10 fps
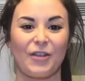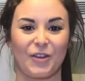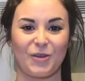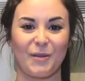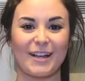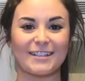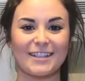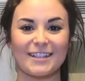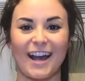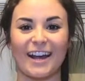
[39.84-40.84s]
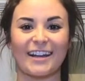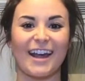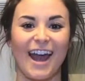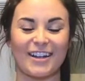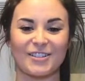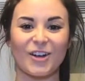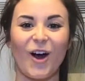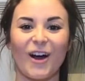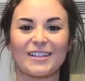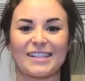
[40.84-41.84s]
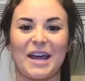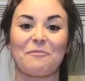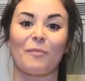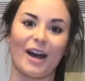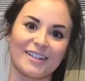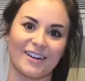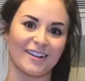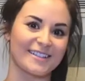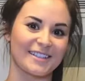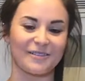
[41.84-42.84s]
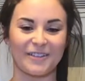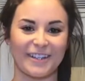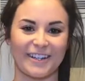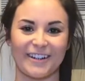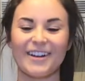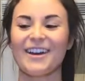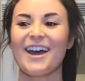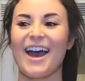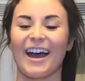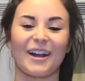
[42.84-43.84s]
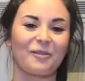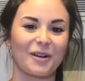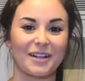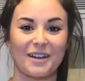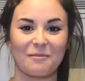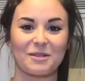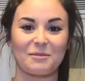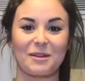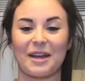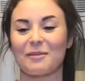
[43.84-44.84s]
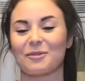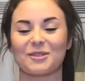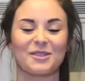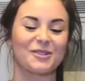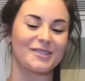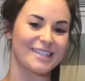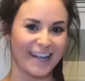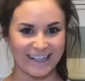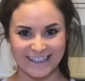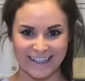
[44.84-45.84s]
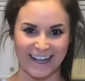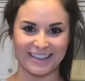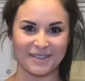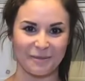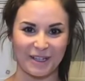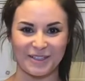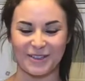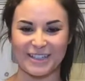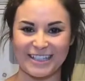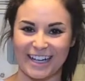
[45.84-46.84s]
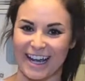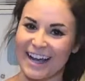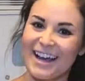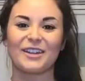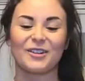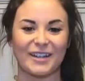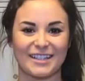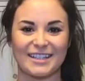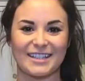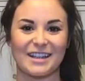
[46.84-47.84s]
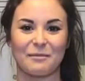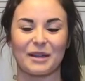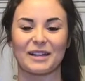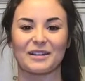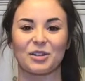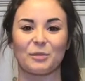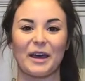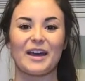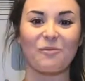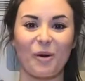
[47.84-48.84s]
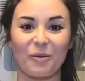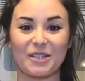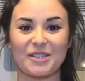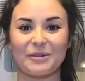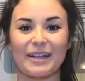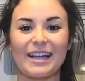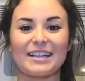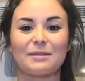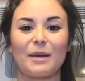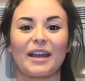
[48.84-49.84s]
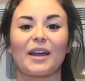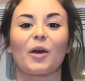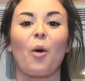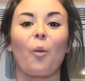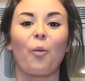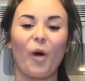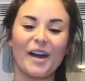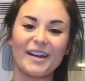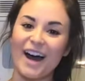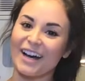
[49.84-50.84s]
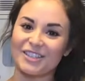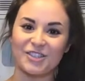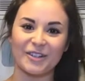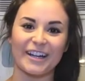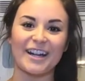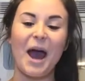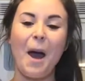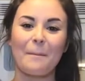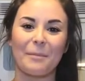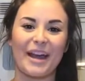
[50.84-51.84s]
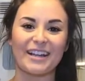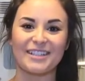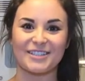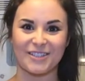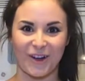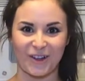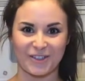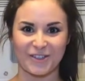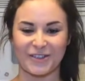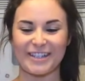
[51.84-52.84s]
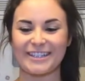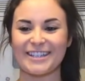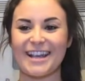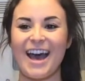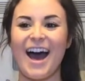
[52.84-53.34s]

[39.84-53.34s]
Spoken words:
the Humane Society and dogs, and my dogs live here, and I wanted them to be able to taste test my treat today. You'll get to see them in a little bit. And what we're doing is making 100 baked dog treats.